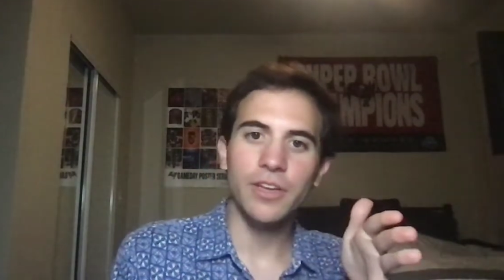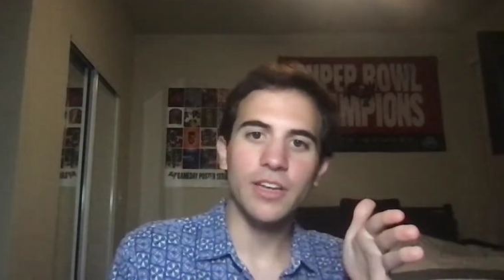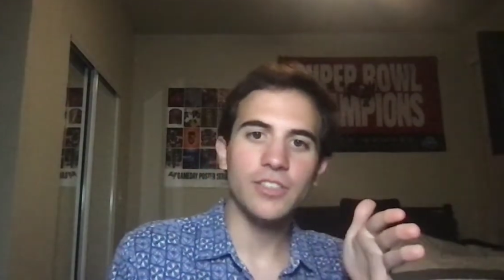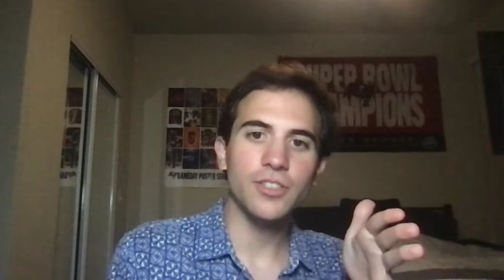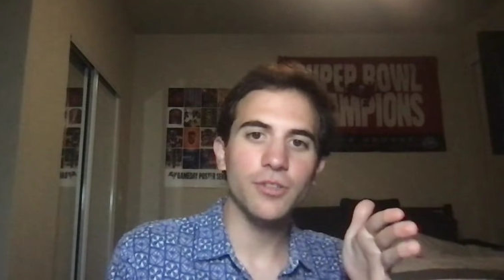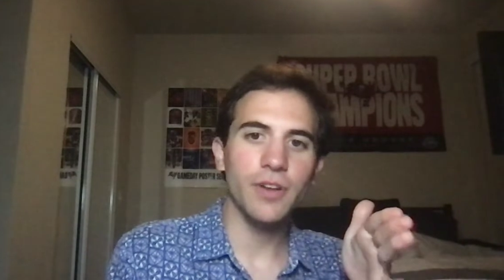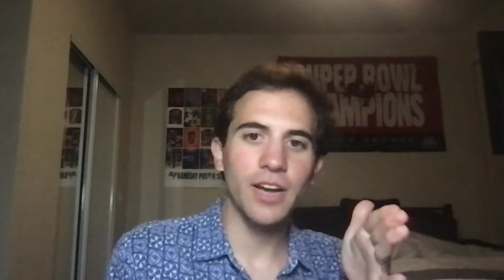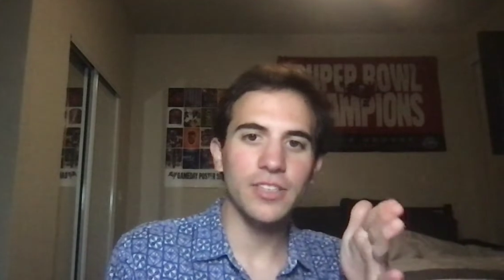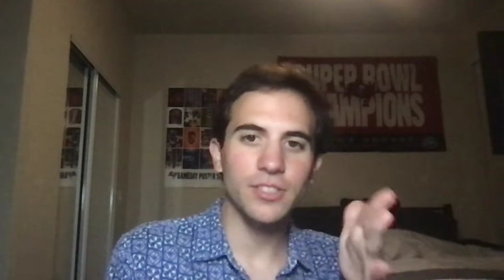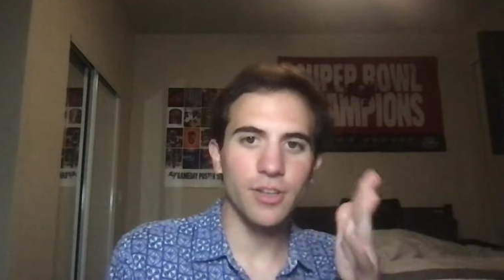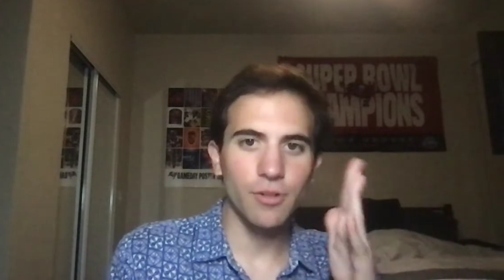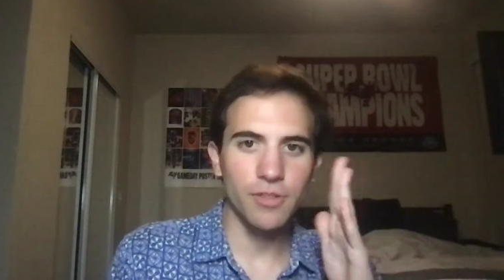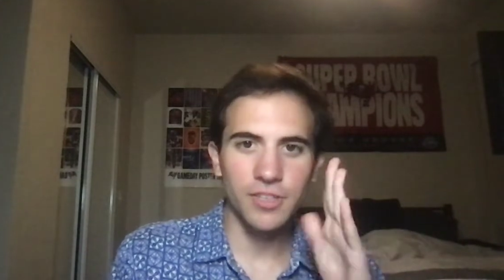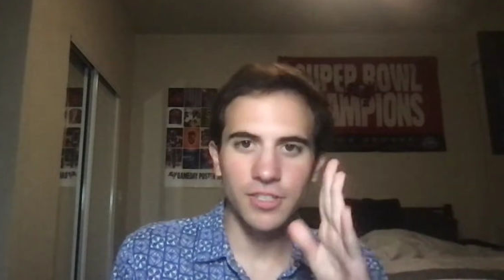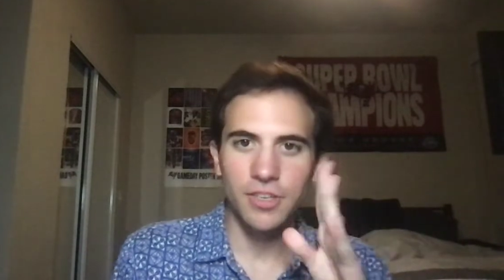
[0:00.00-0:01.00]
As you guys
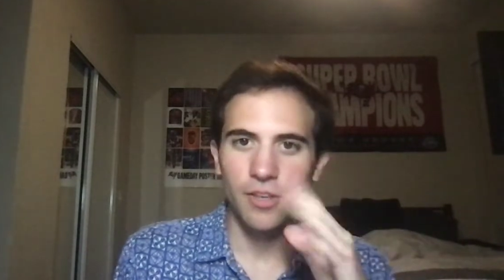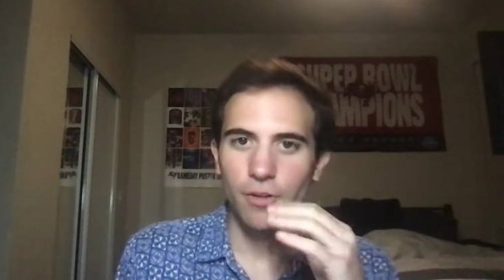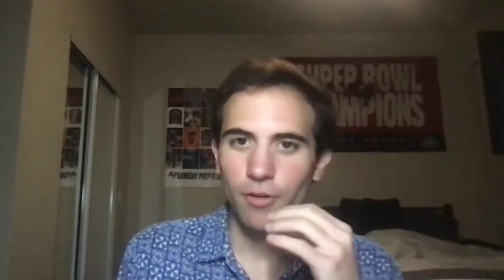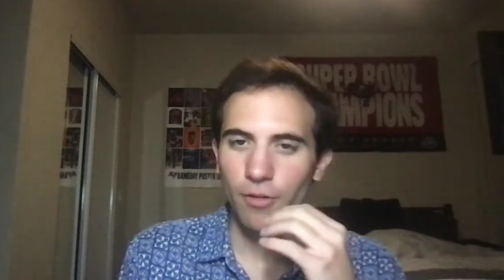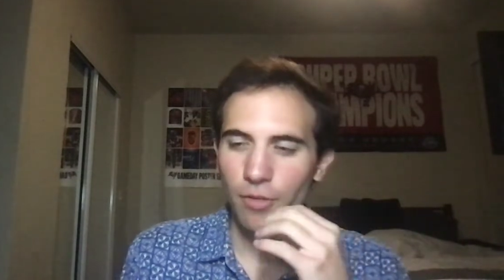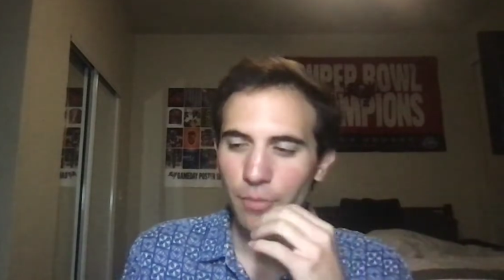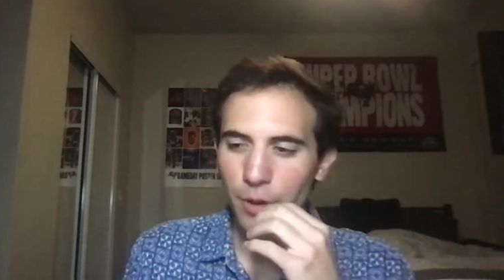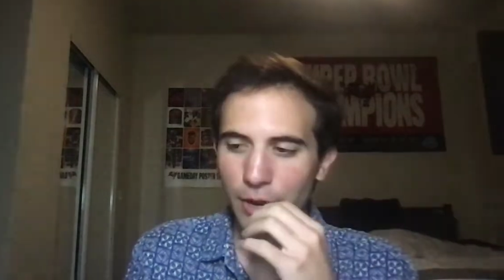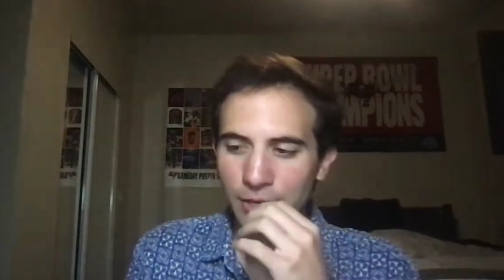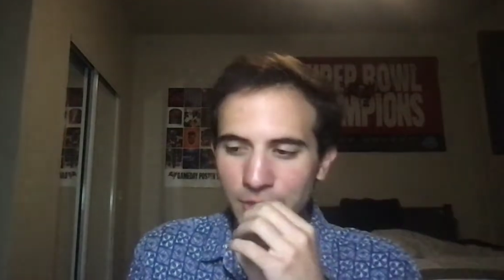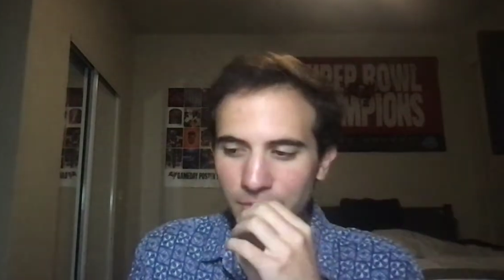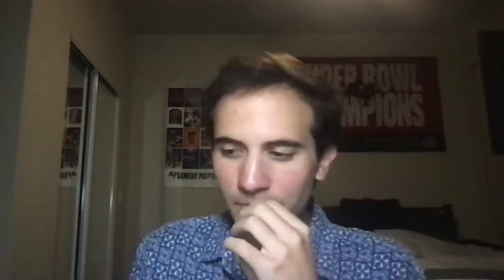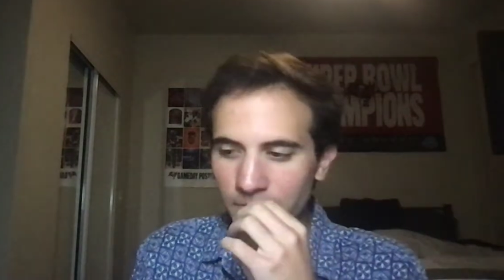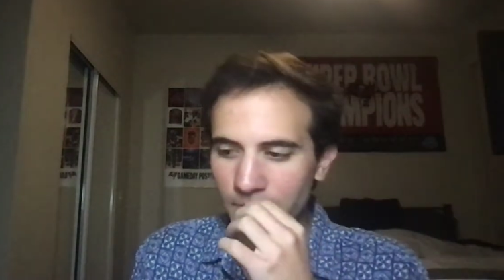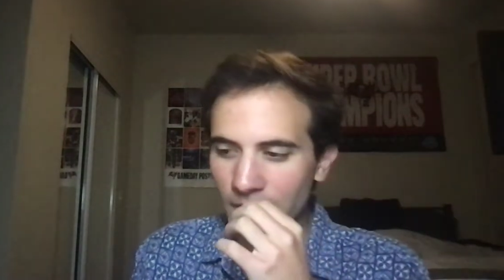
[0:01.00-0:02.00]
know, this is the owner of the Bucs.
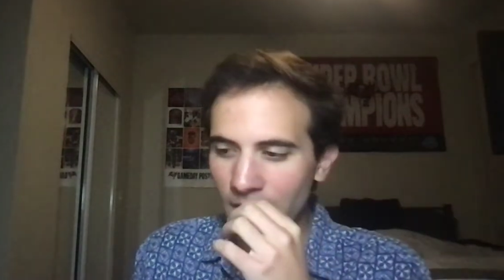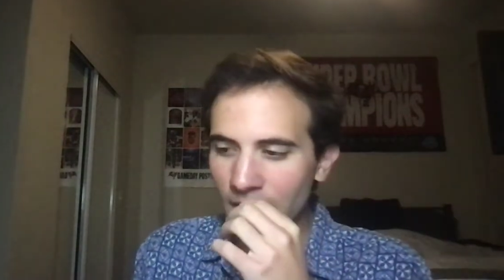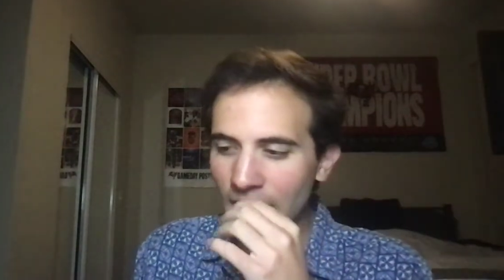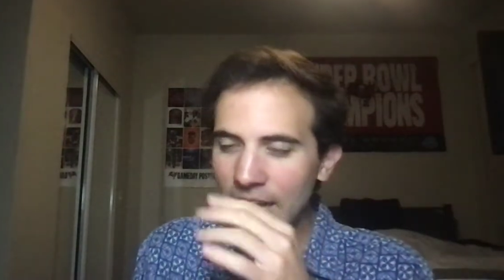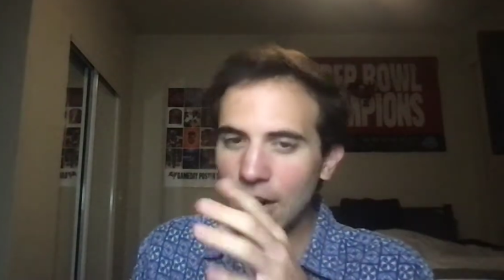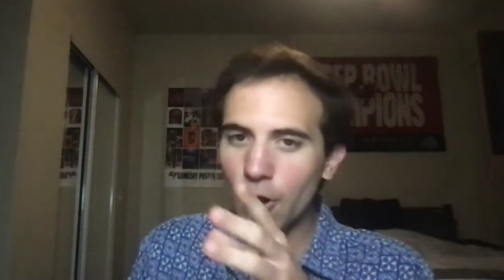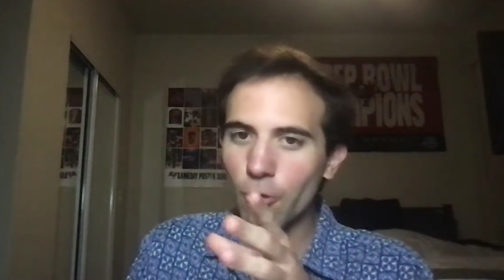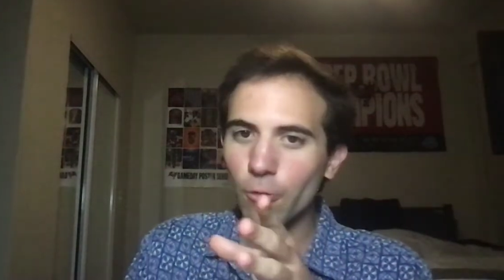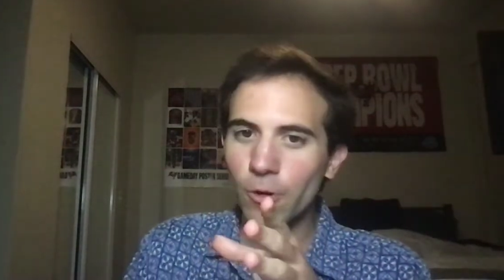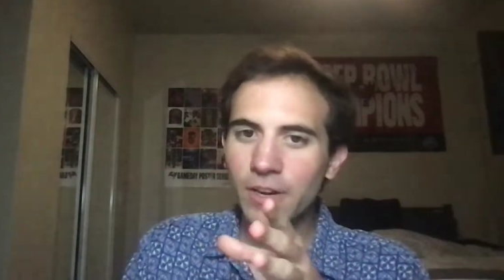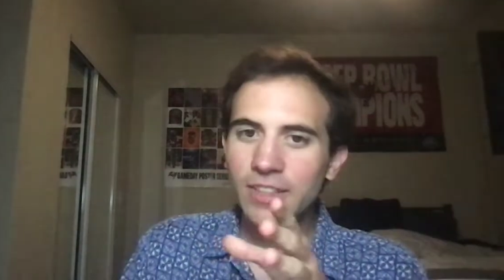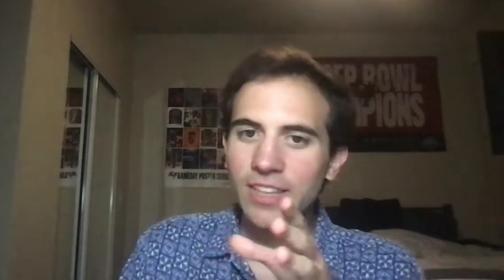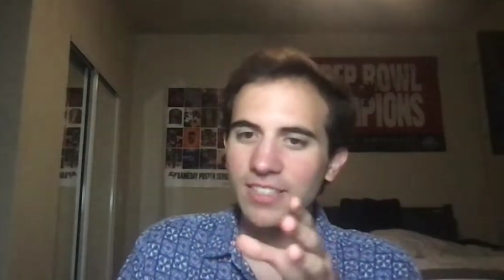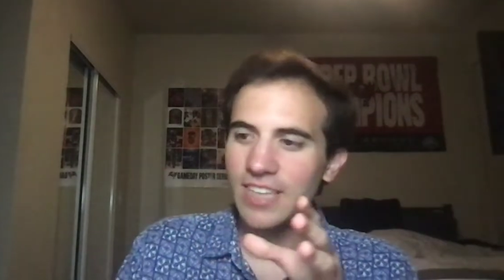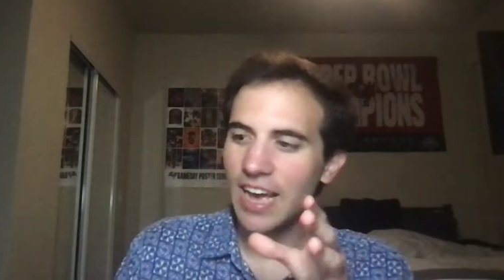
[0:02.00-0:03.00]
And I'll
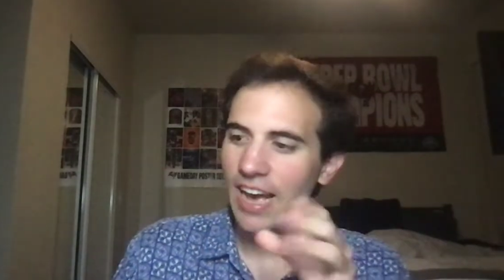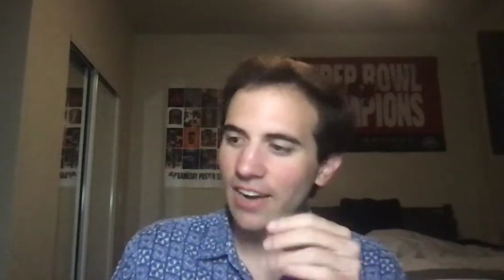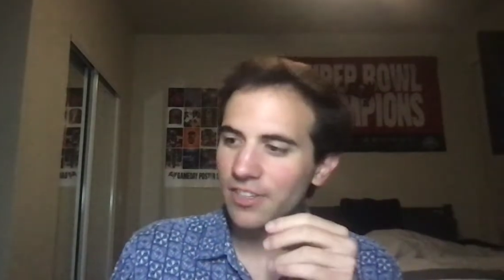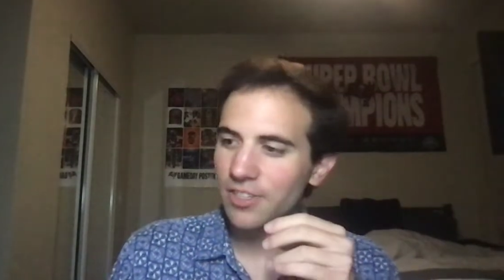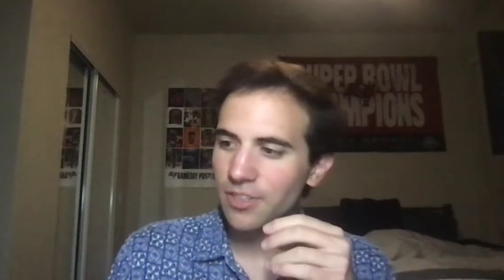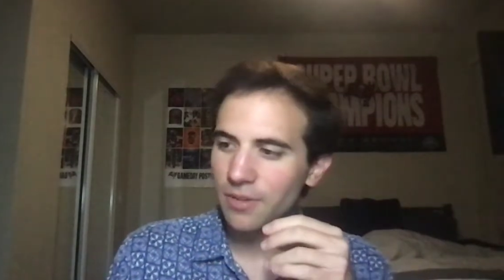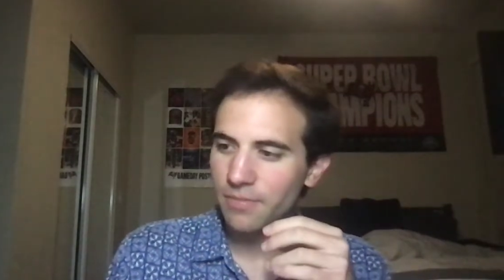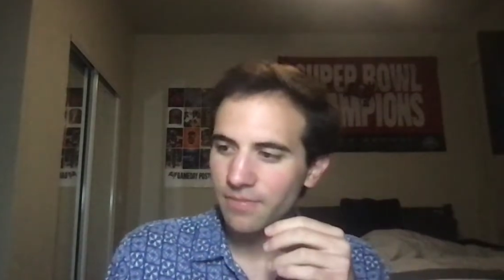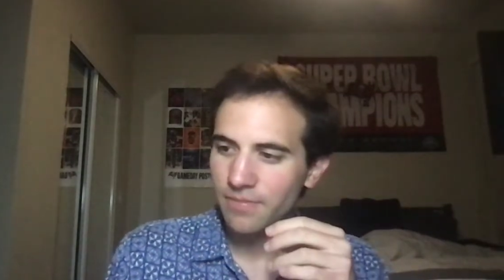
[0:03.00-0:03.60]
read the text.